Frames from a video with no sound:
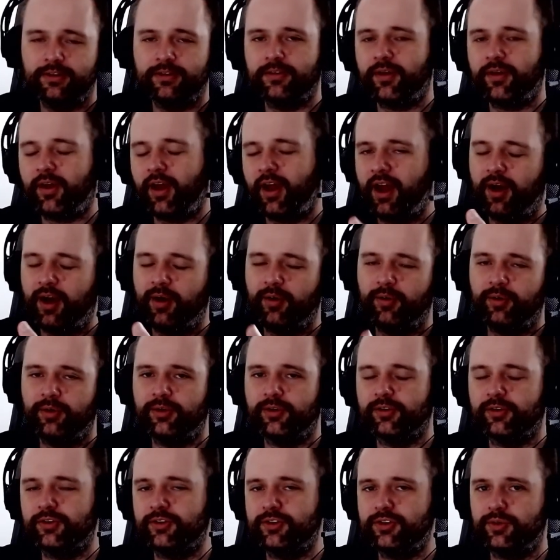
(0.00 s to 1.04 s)
how
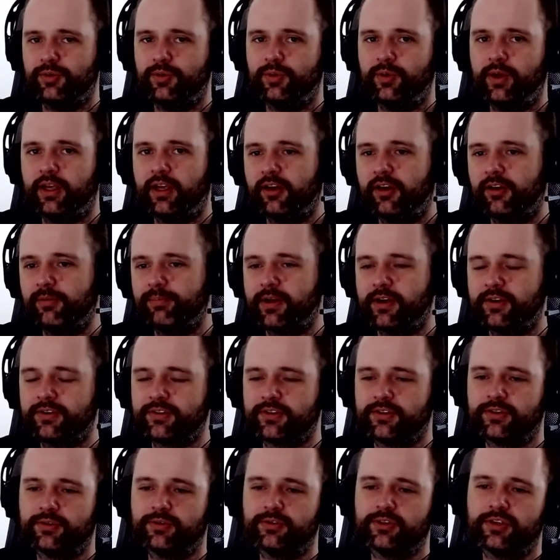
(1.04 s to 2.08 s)
you're doing in
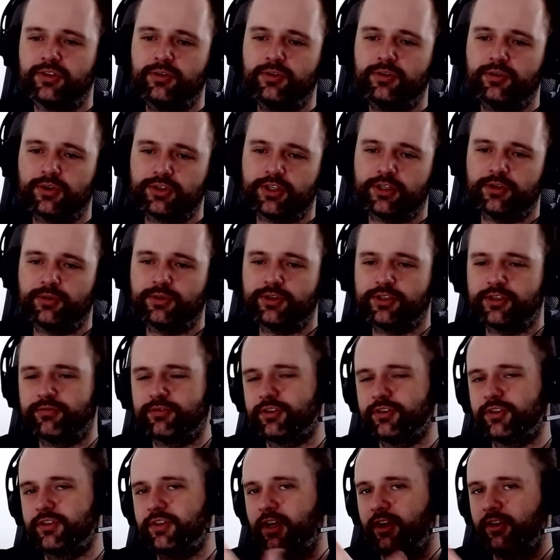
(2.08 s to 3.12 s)
comparison to your solution
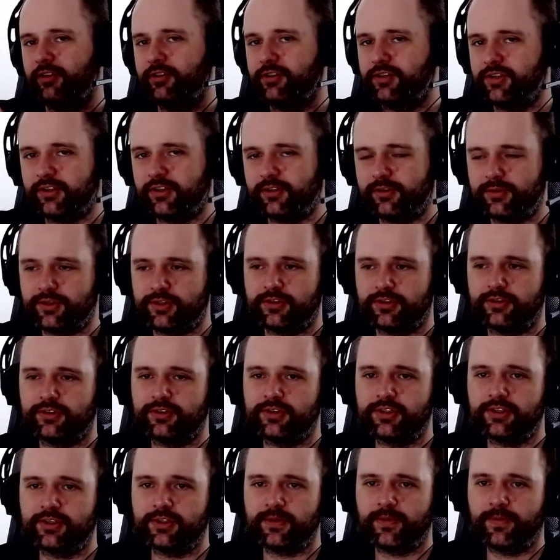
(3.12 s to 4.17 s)
versus other
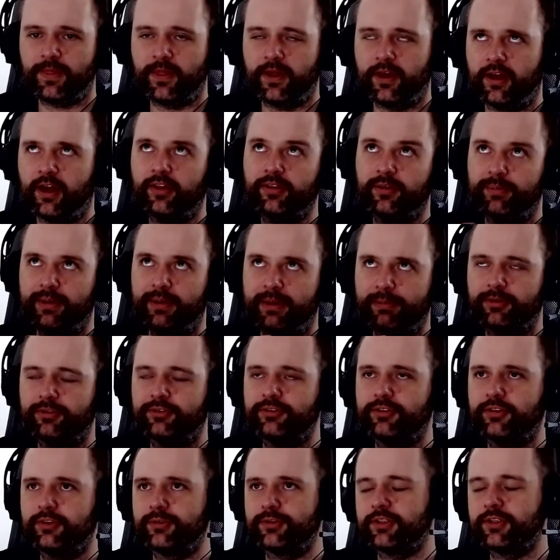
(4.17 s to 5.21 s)
solutions, uh, other people's
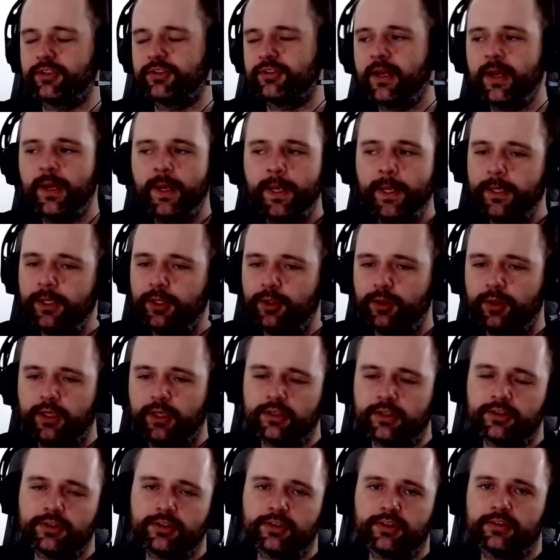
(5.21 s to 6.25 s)
solutions, you
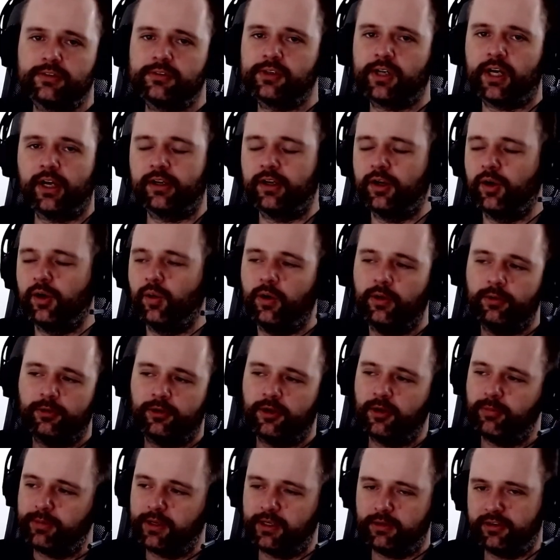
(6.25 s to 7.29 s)
can try and go on
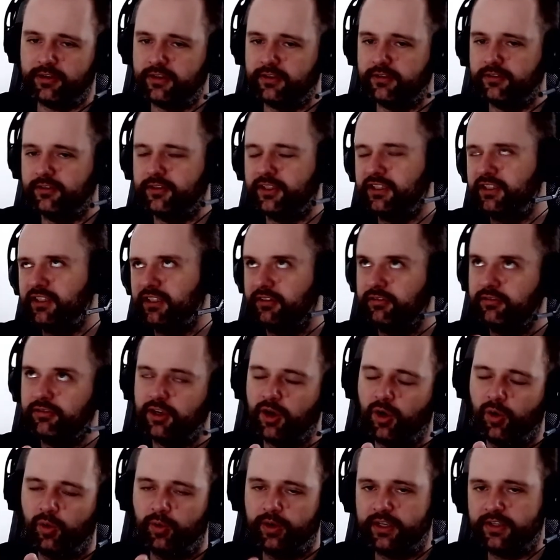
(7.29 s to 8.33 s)
competitive
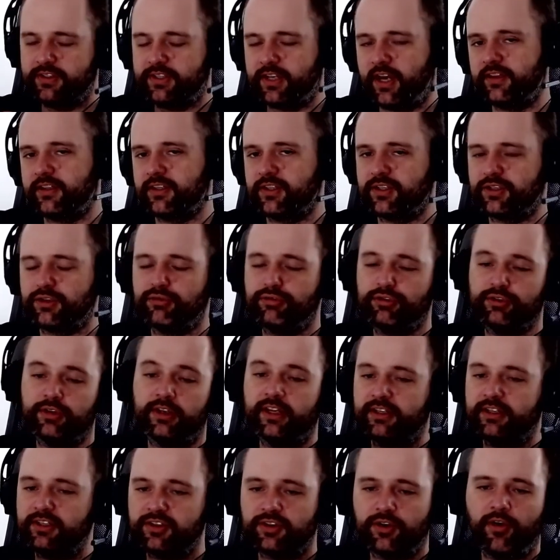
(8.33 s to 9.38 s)
coding sites and so forth, and
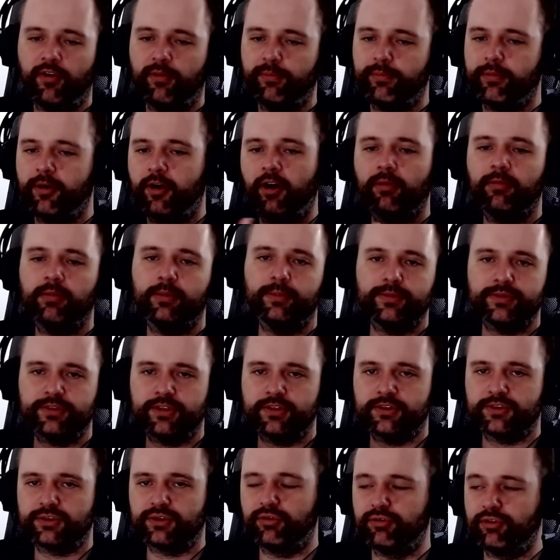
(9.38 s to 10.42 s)
like solve problems
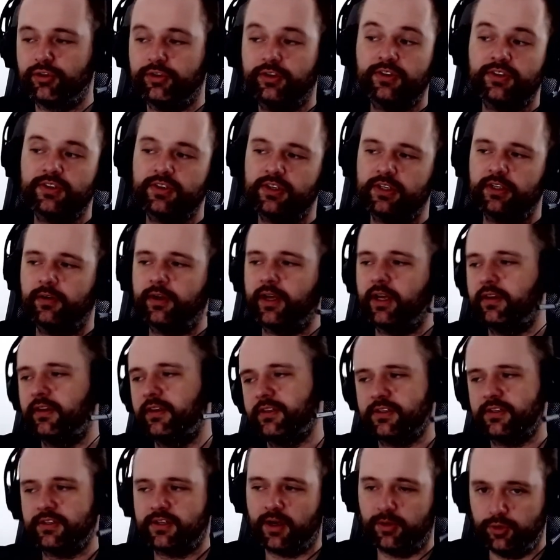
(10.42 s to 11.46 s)
and so forth, and see, okay,
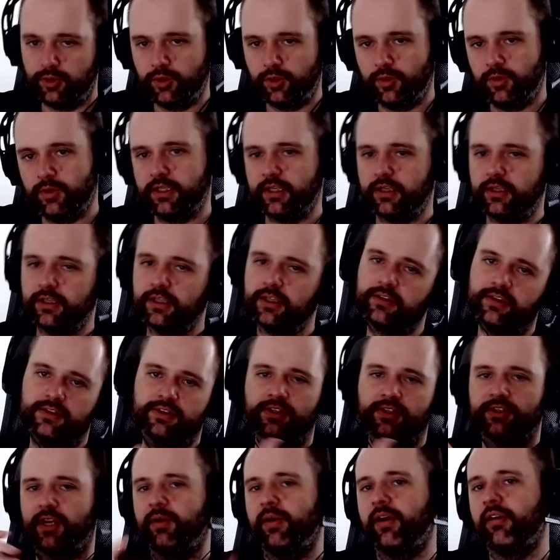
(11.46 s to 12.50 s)
this is how you did it, this
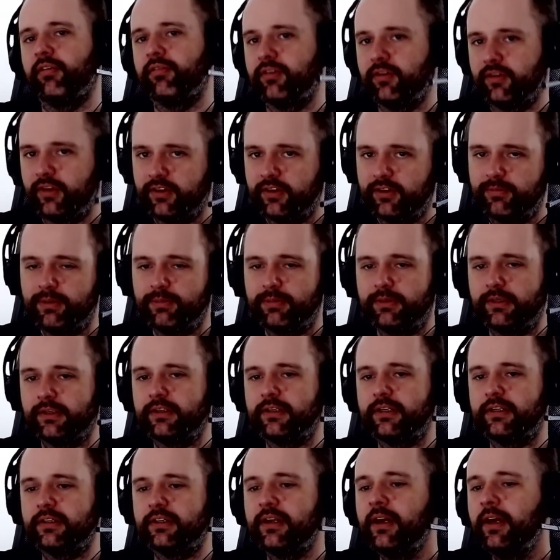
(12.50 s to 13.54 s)
is how other people
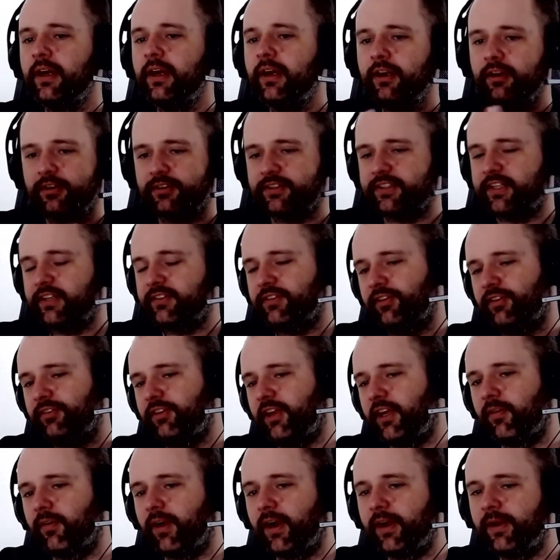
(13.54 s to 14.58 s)
did it, because that's the
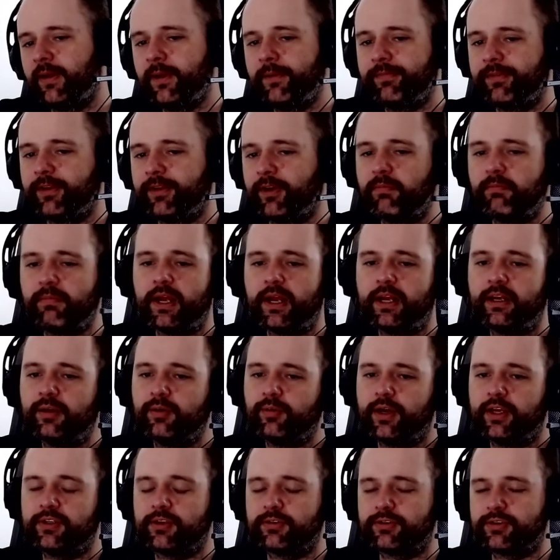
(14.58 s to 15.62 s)
thing, right? There are many
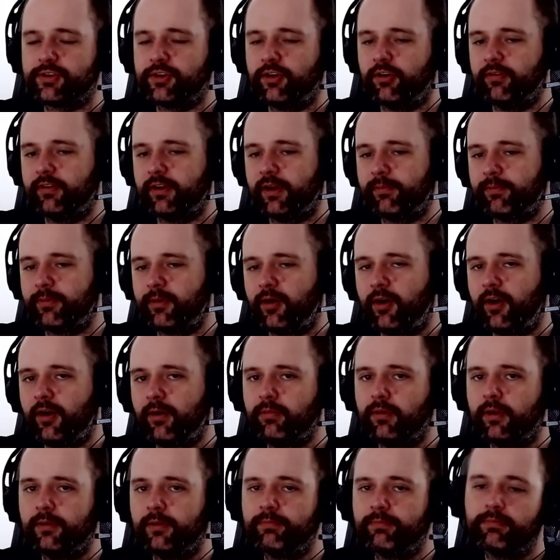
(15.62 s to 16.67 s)
ways of solving a
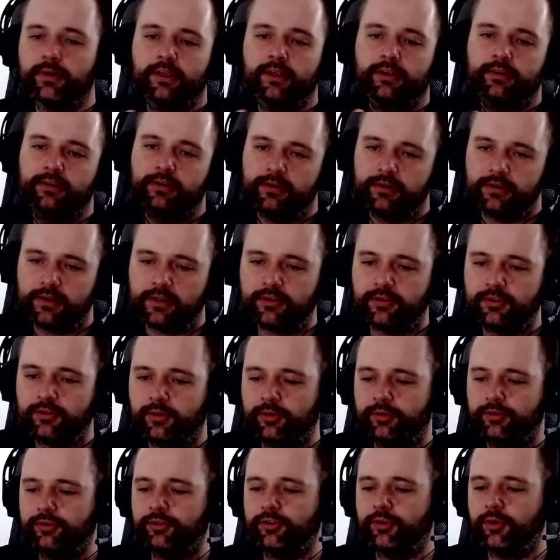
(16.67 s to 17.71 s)
problem, but there's
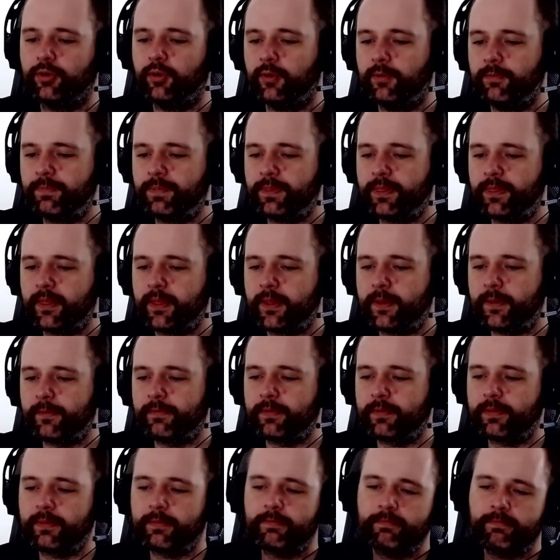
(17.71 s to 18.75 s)
also
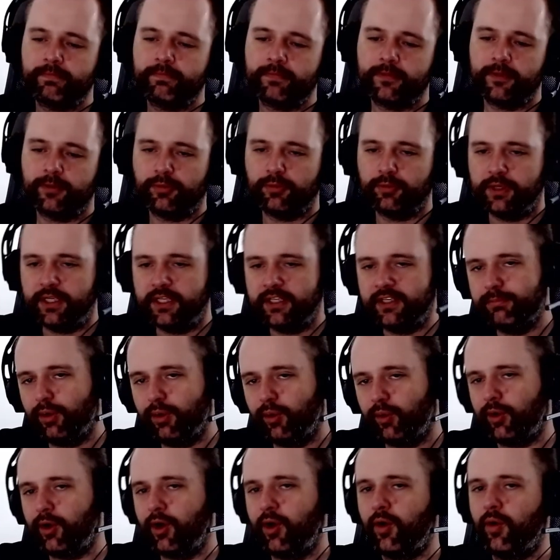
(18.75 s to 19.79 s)

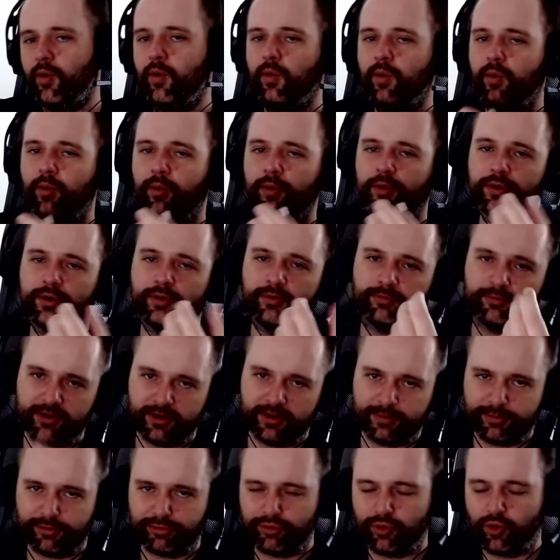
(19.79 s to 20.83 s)
readable code,
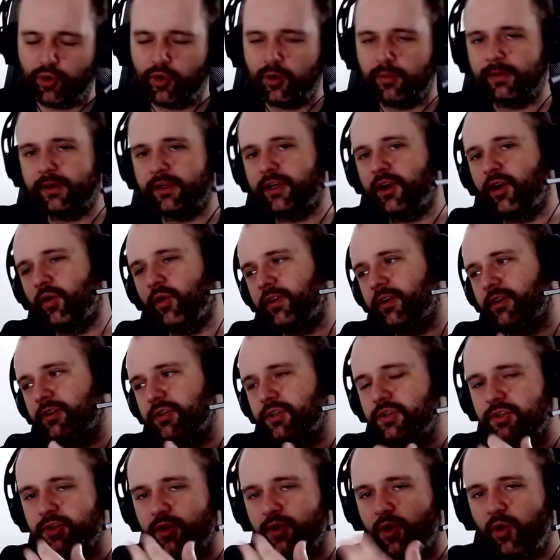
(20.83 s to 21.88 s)
very performant code. There are
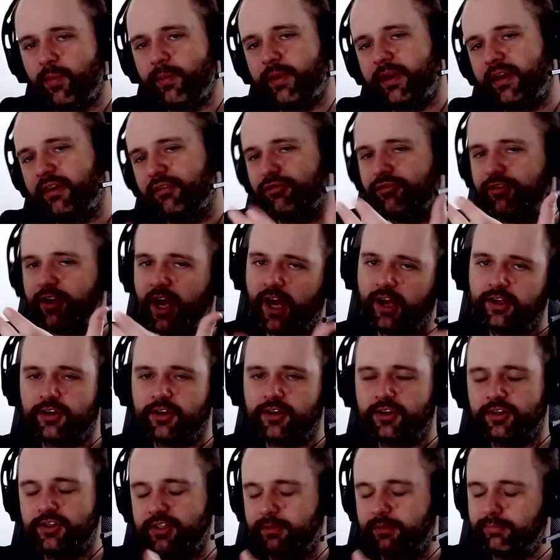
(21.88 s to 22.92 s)
so many
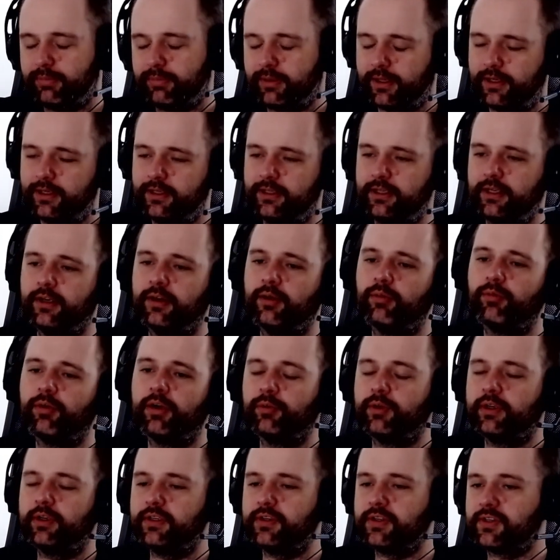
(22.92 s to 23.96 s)
factors that play in
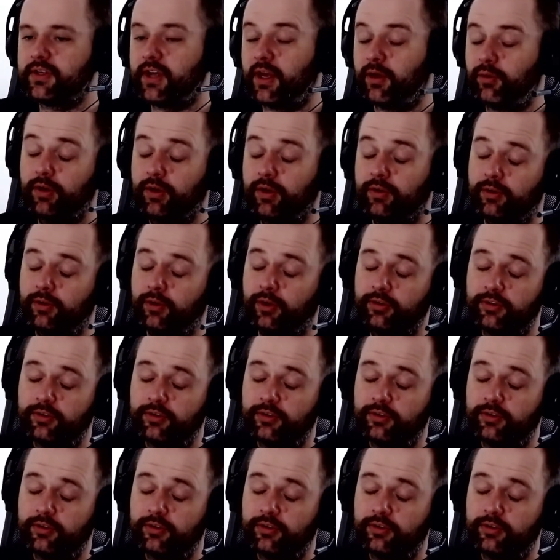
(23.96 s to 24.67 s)
when we decide whether or not